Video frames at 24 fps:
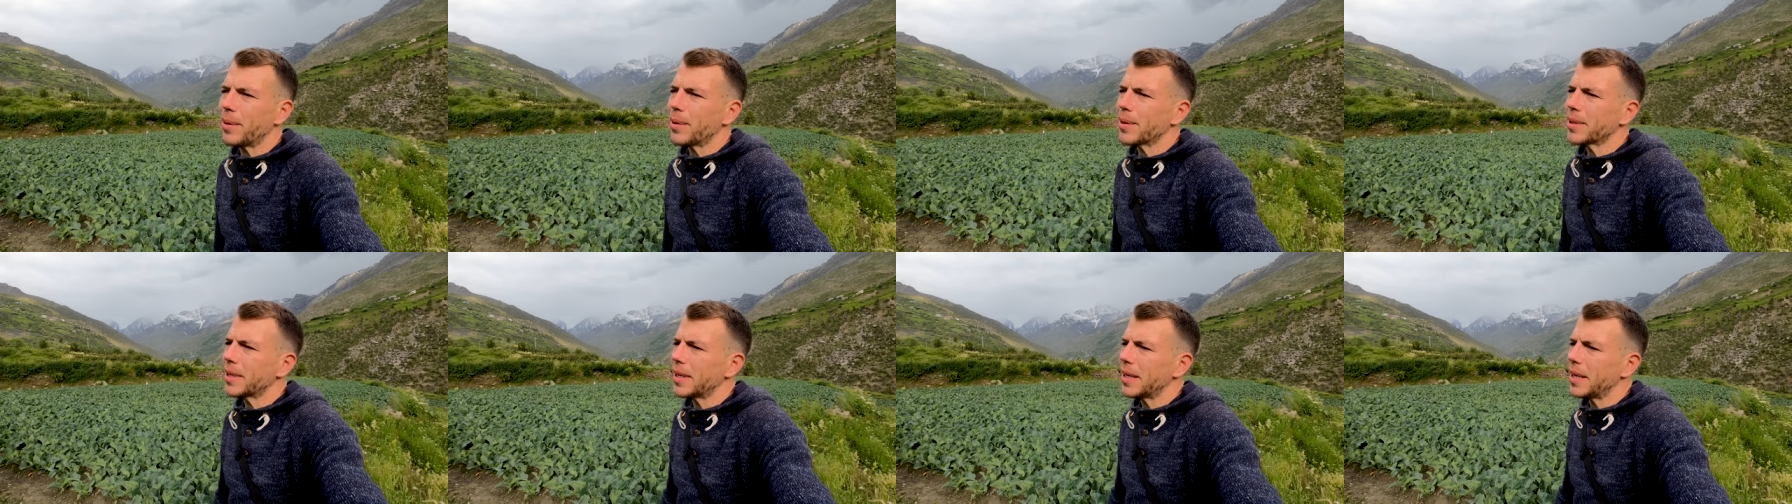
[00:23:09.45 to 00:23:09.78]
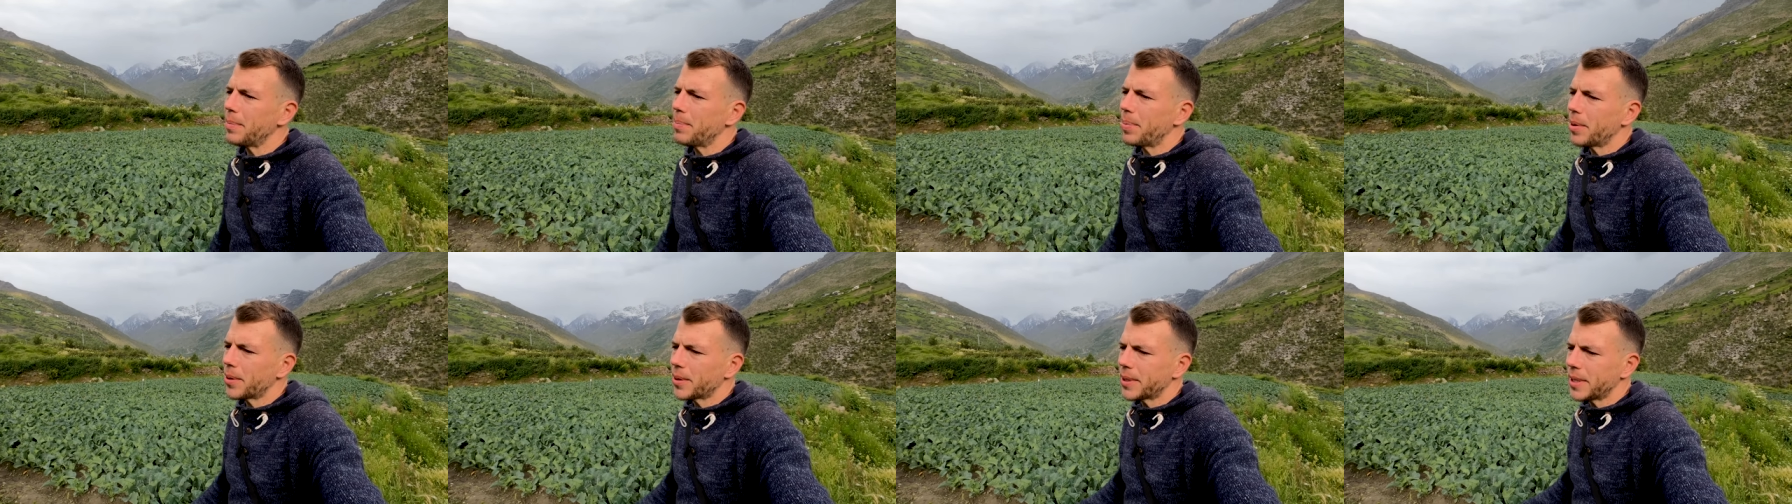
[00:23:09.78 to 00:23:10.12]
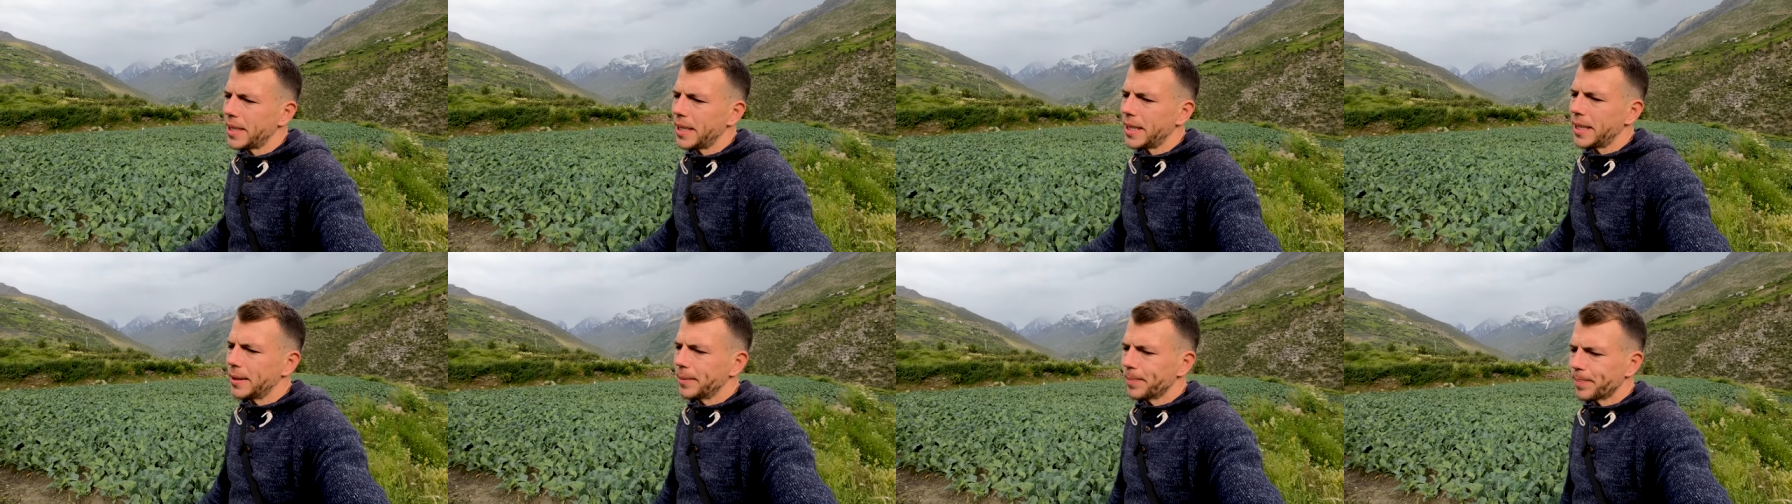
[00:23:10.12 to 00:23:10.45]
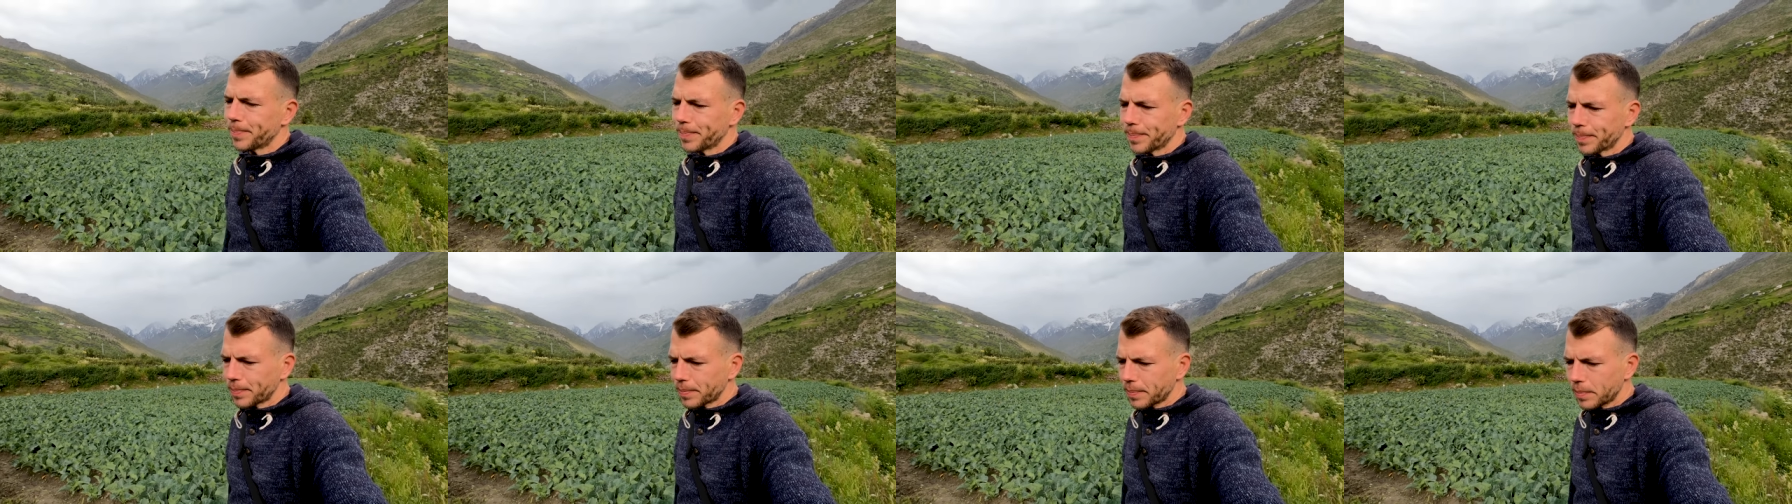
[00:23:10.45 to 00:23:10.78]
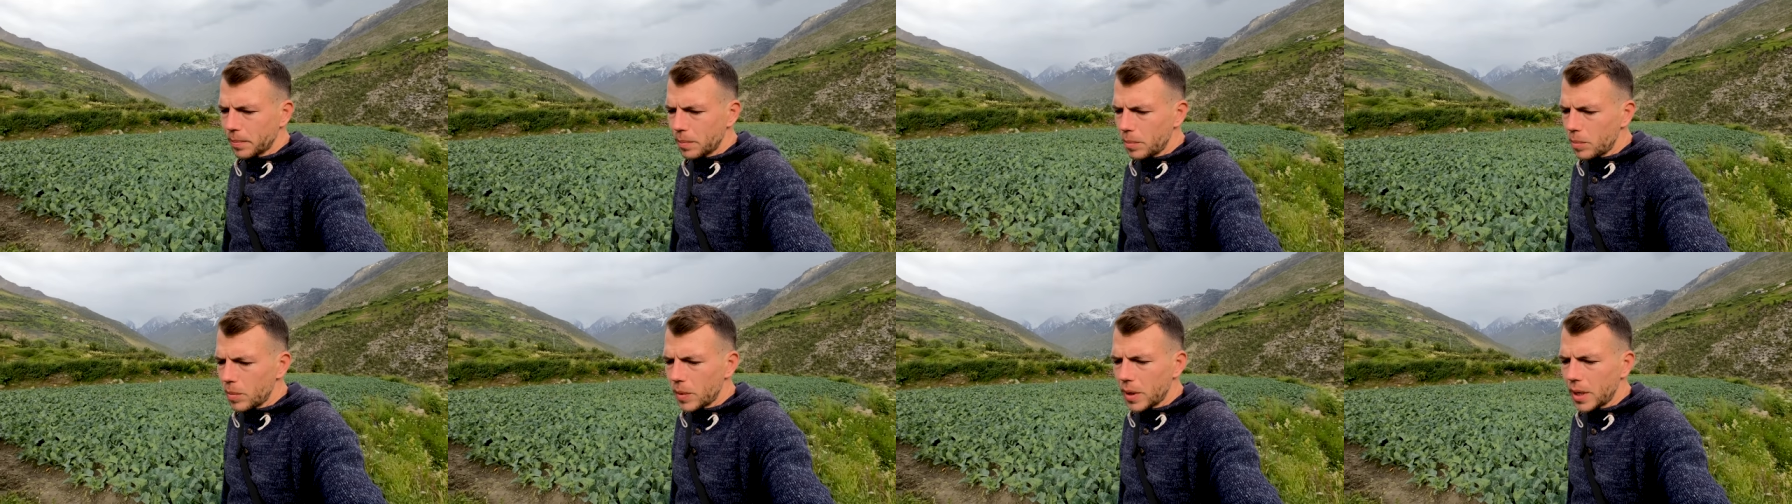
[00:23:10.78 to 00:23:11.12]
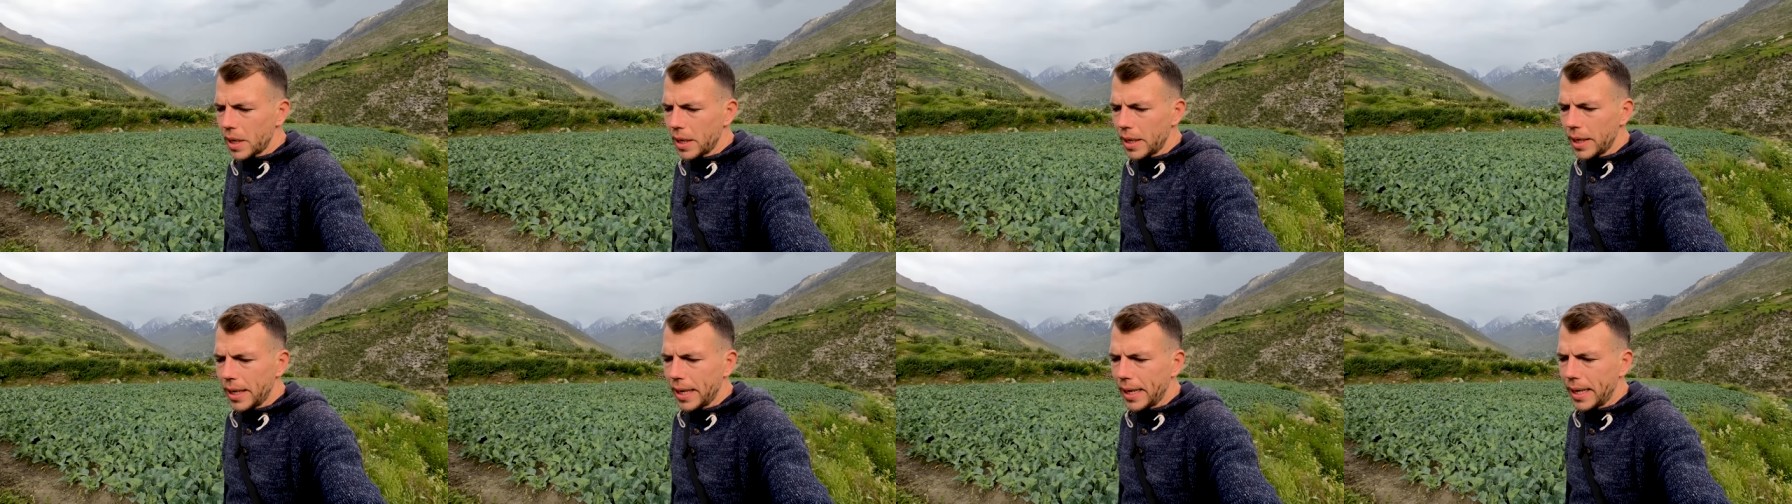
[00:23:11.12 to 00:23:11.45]
I was only posting
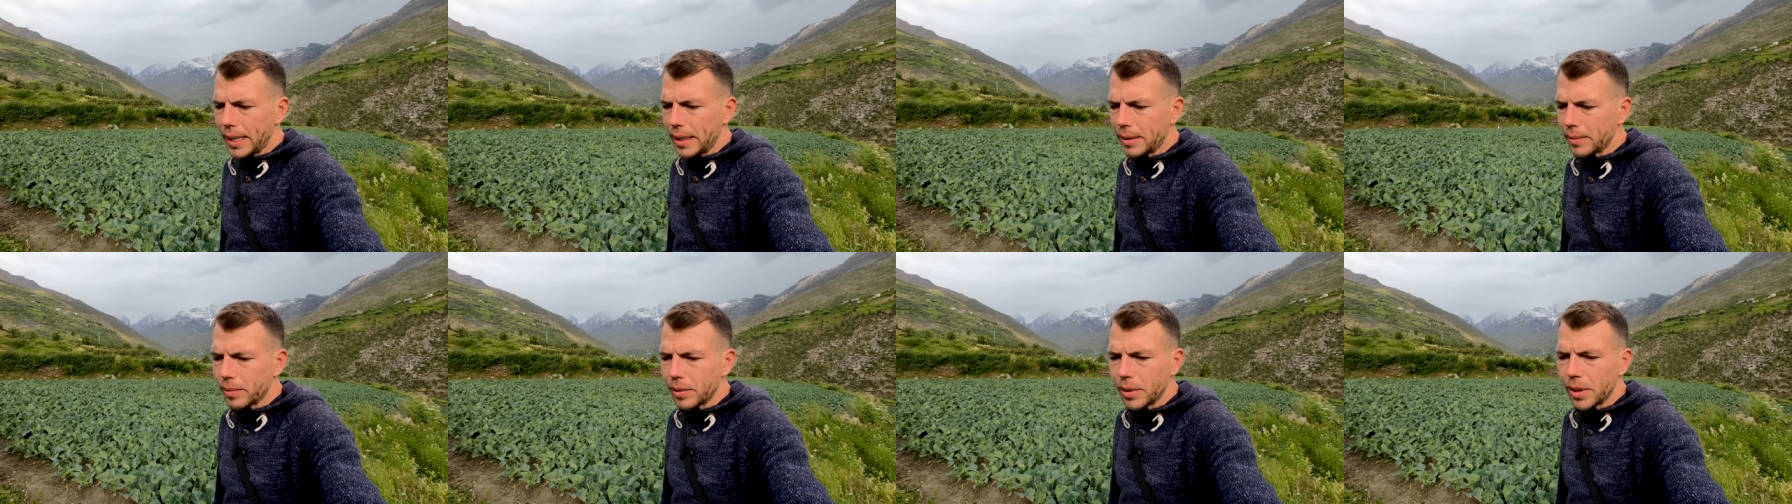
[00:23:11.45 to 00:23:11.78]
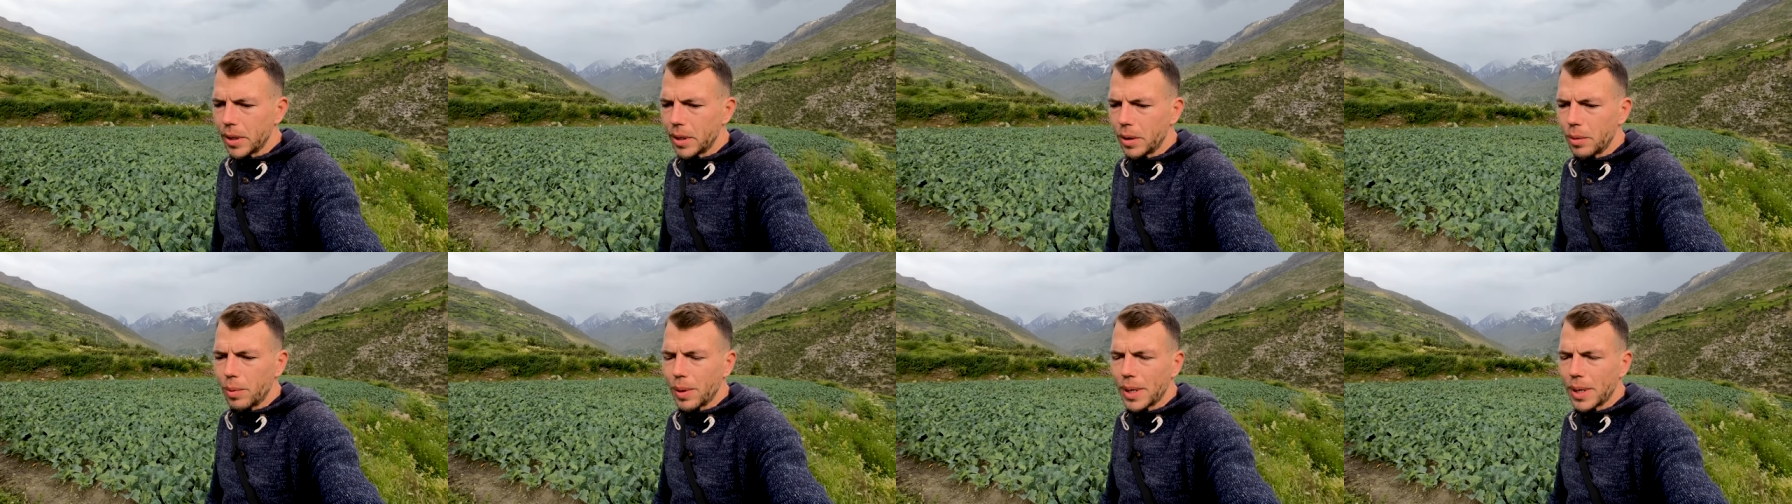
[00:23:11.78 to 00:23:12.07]
you know,